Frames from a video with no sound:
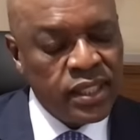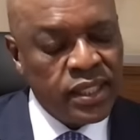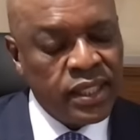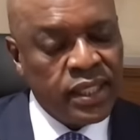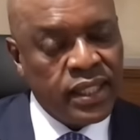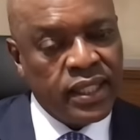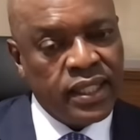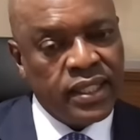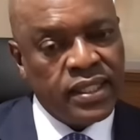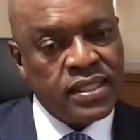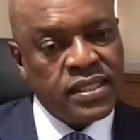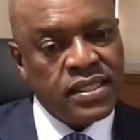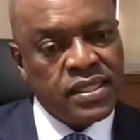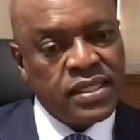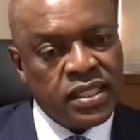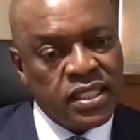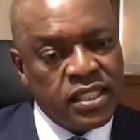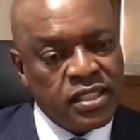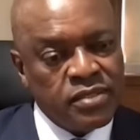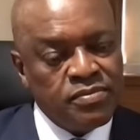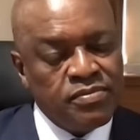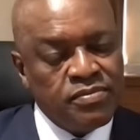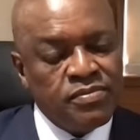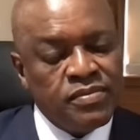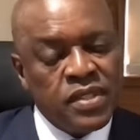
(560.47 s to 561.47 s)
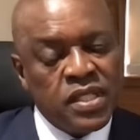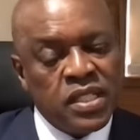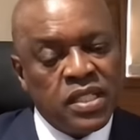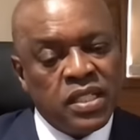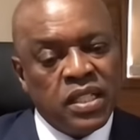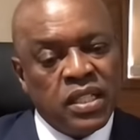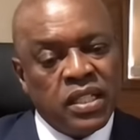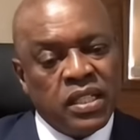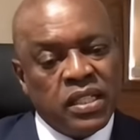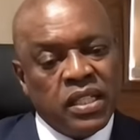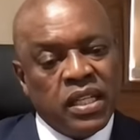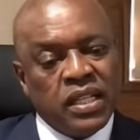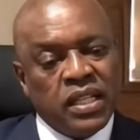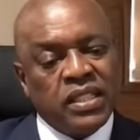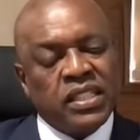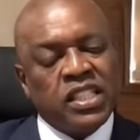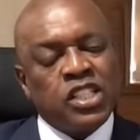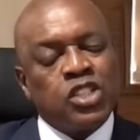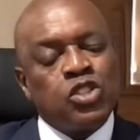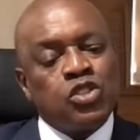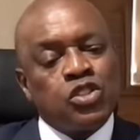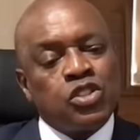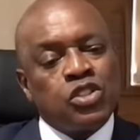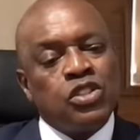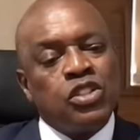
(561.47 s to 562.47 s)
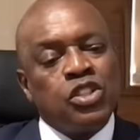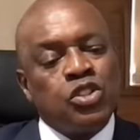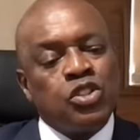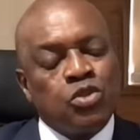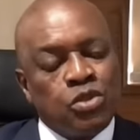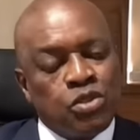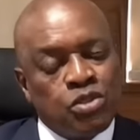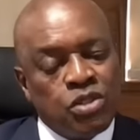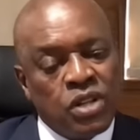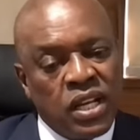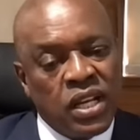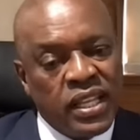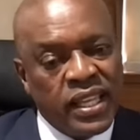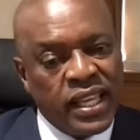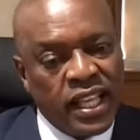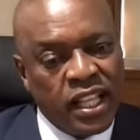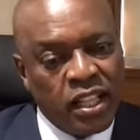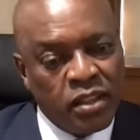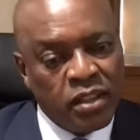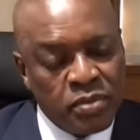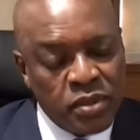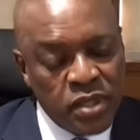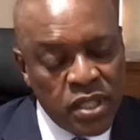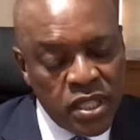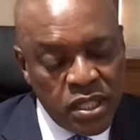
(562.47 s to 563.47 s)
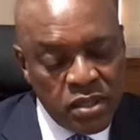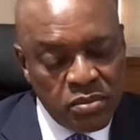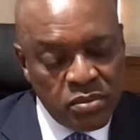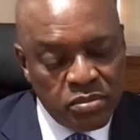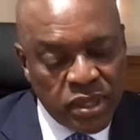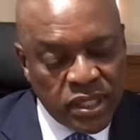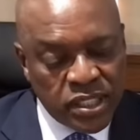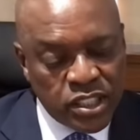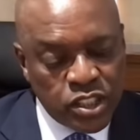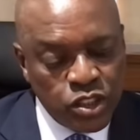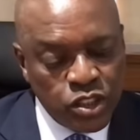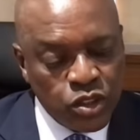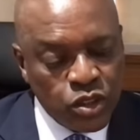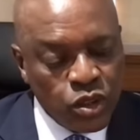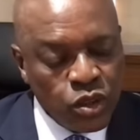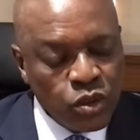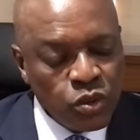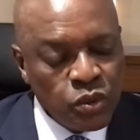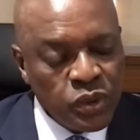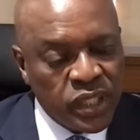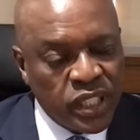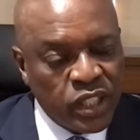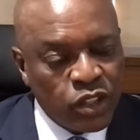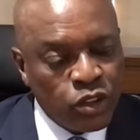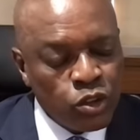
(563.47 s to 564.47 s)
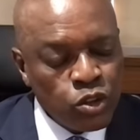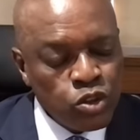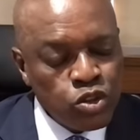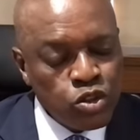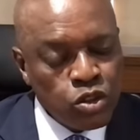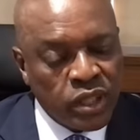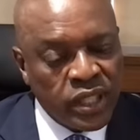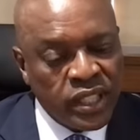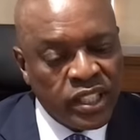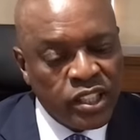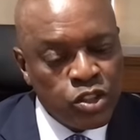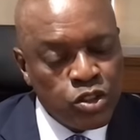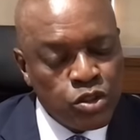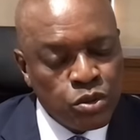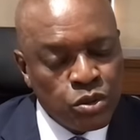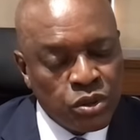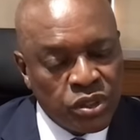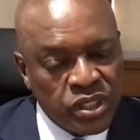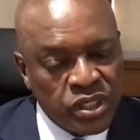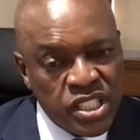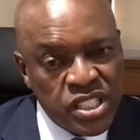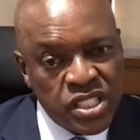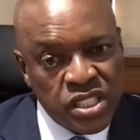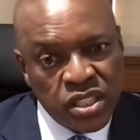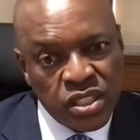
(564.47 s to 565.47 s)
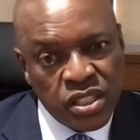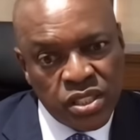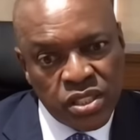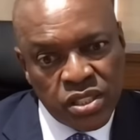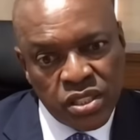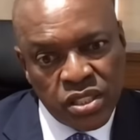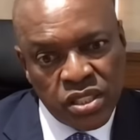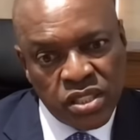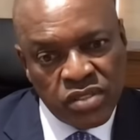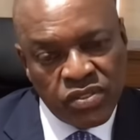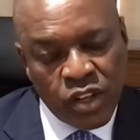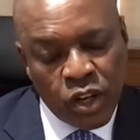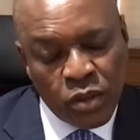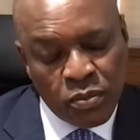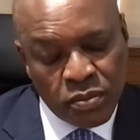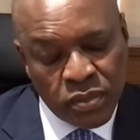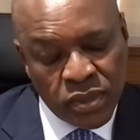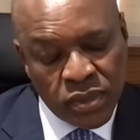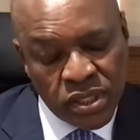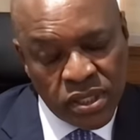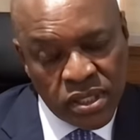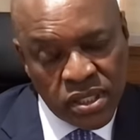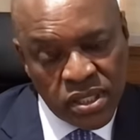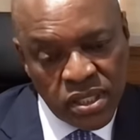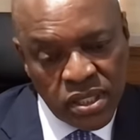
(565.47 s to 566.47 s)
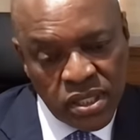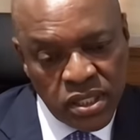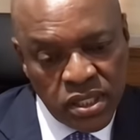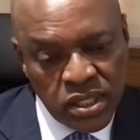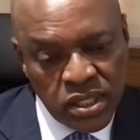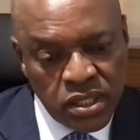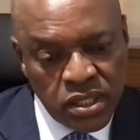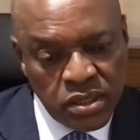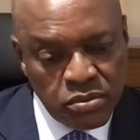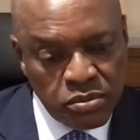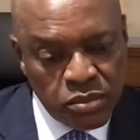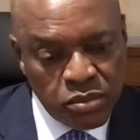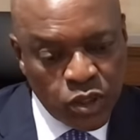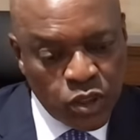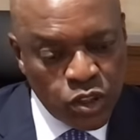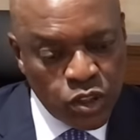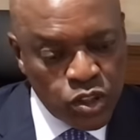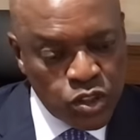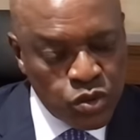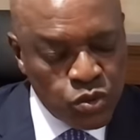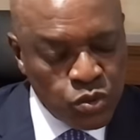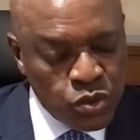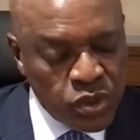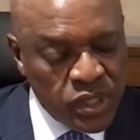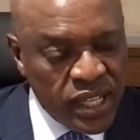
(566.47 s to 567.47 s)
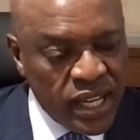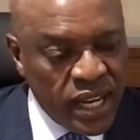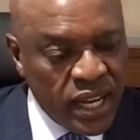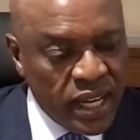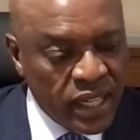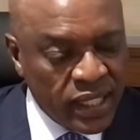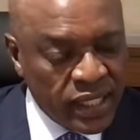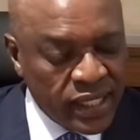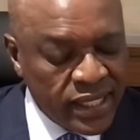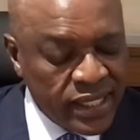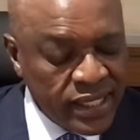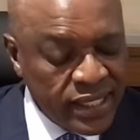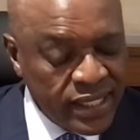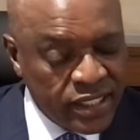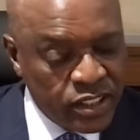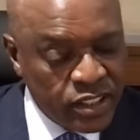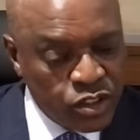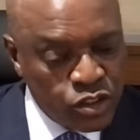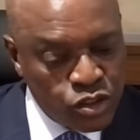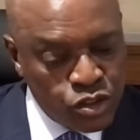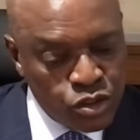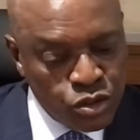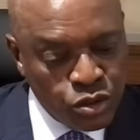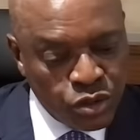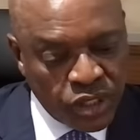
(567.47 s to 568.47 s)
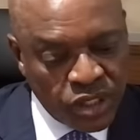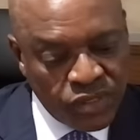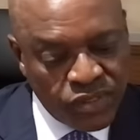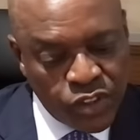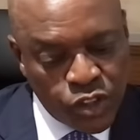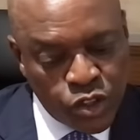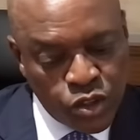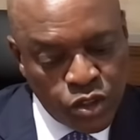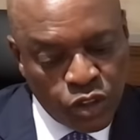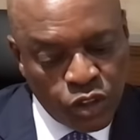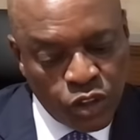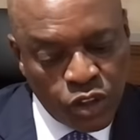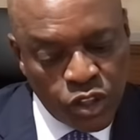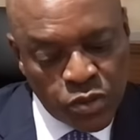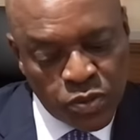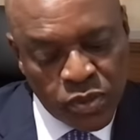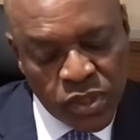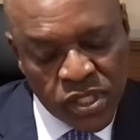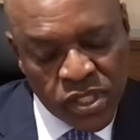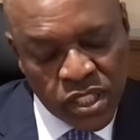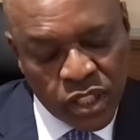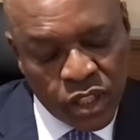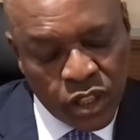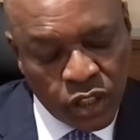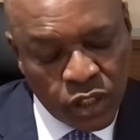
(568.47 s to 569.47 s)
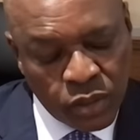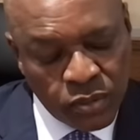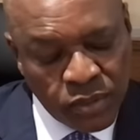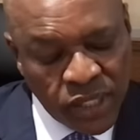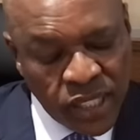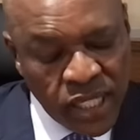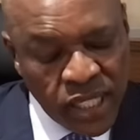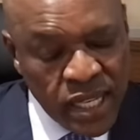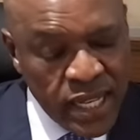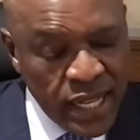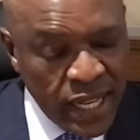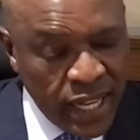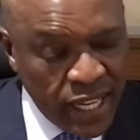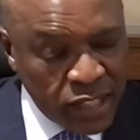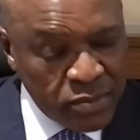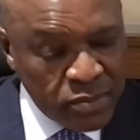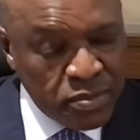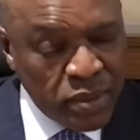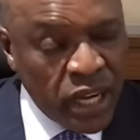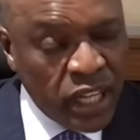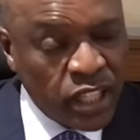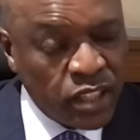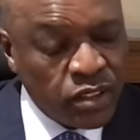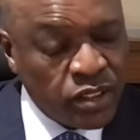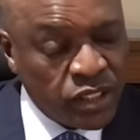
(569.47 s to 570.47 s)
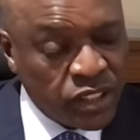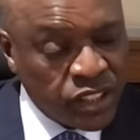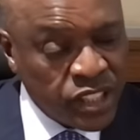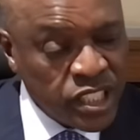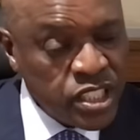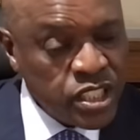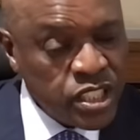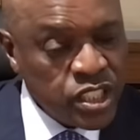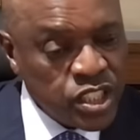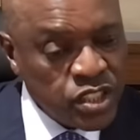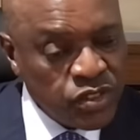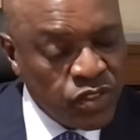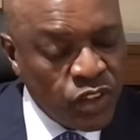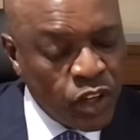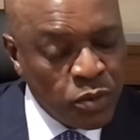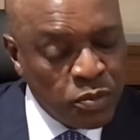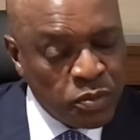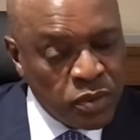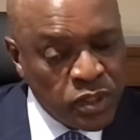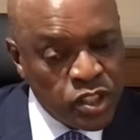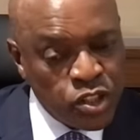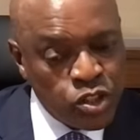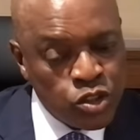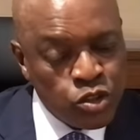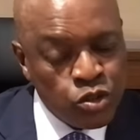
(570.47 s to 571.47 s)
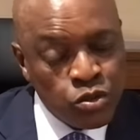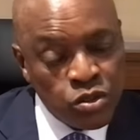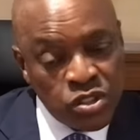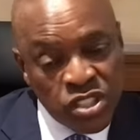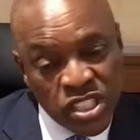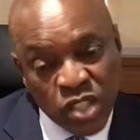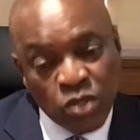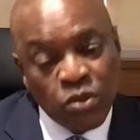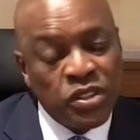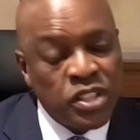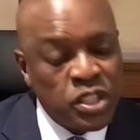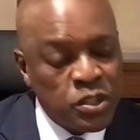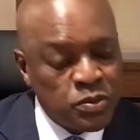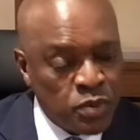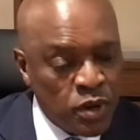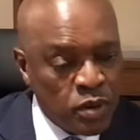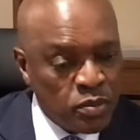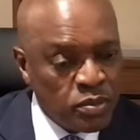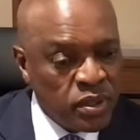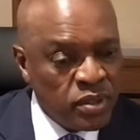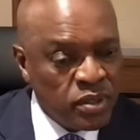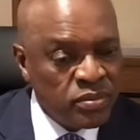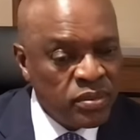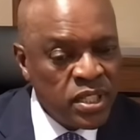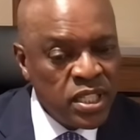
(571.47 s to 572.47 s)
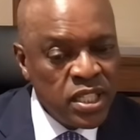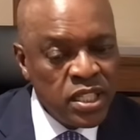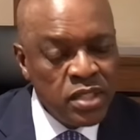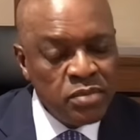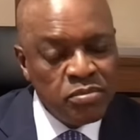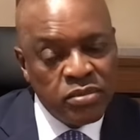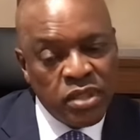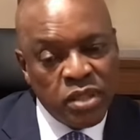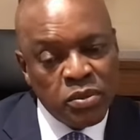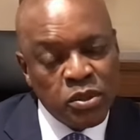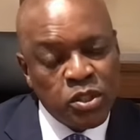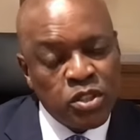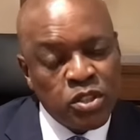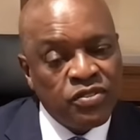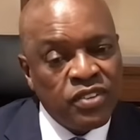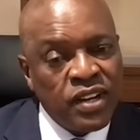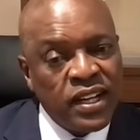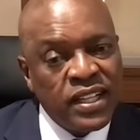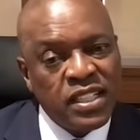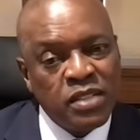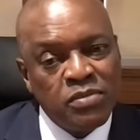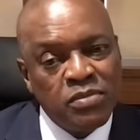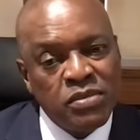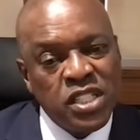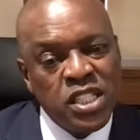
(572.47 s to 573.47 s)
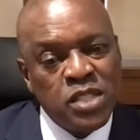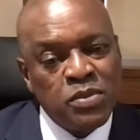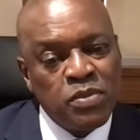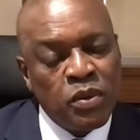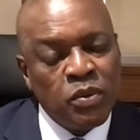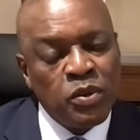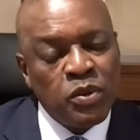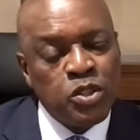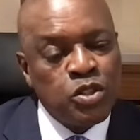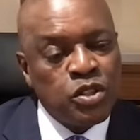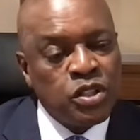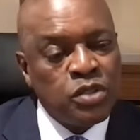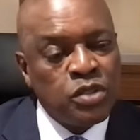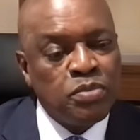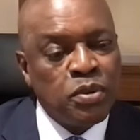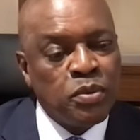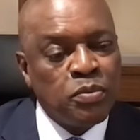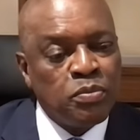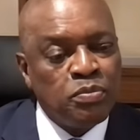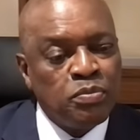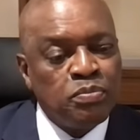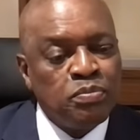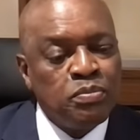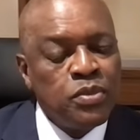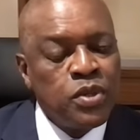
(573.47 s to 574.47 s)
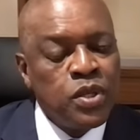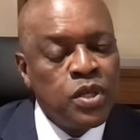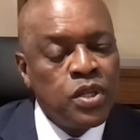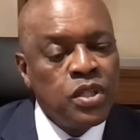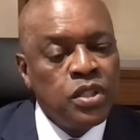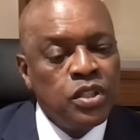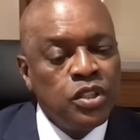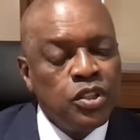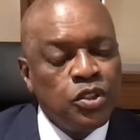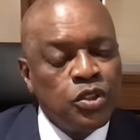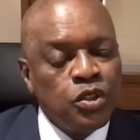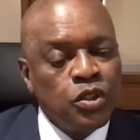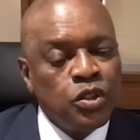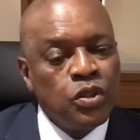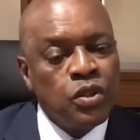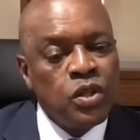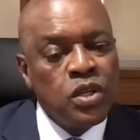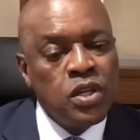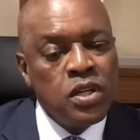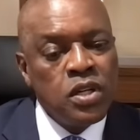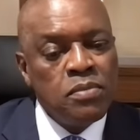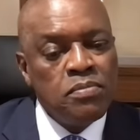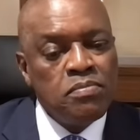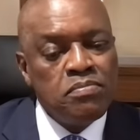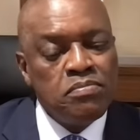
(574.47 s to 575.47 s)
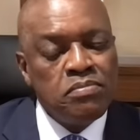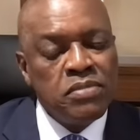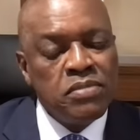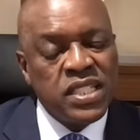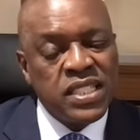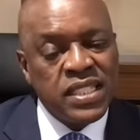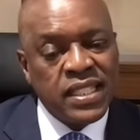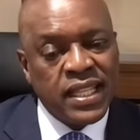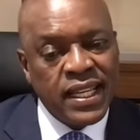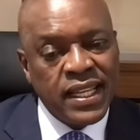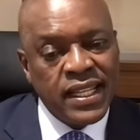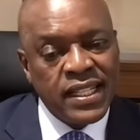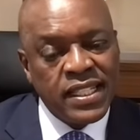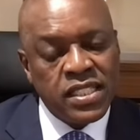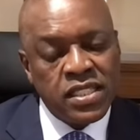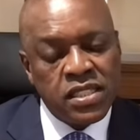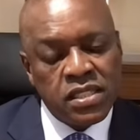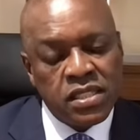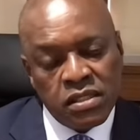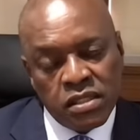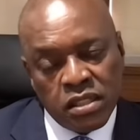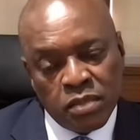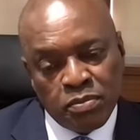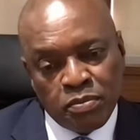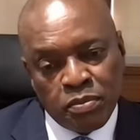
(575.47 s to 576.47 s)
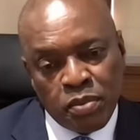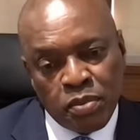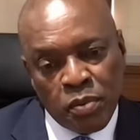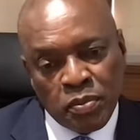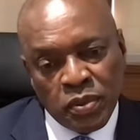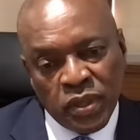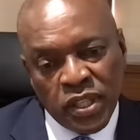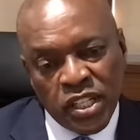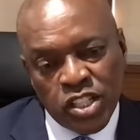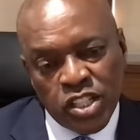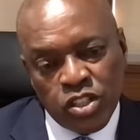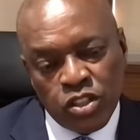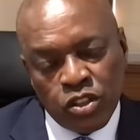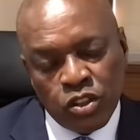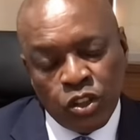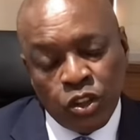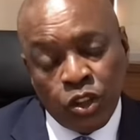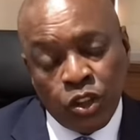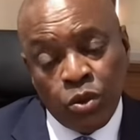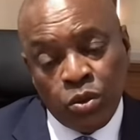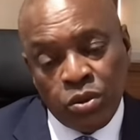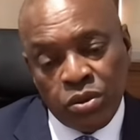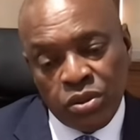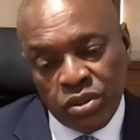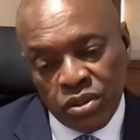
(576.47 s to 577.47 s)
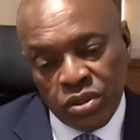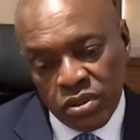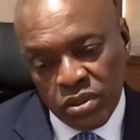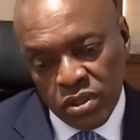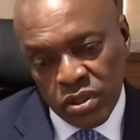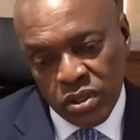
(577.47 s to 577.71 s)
And, um, and, this this would really help. But you know, mm. we hmm. can also get into research and development because we are keen to revert to a knowledge-based economy. And part of the research and development to deal with this problem maybe to find a means by which you can, you know, mitigate the population growth